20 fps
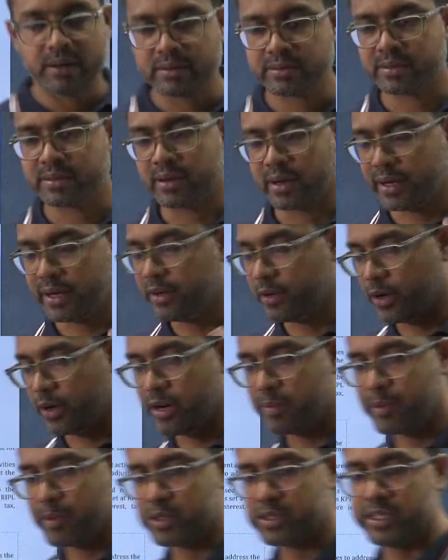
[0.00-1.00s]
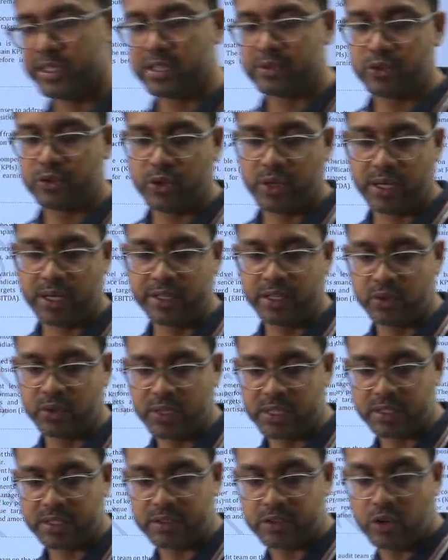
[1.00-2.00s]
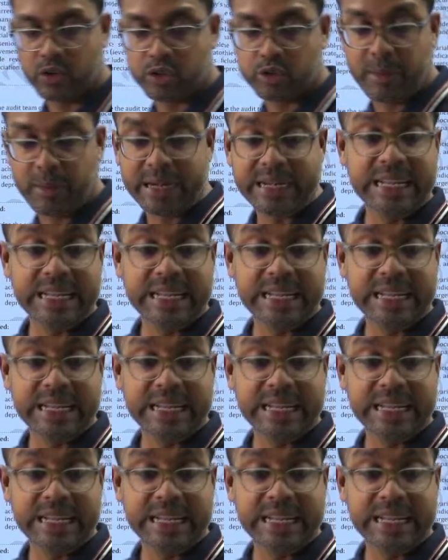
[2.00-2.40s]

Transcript: write audit procedures for other questions also, but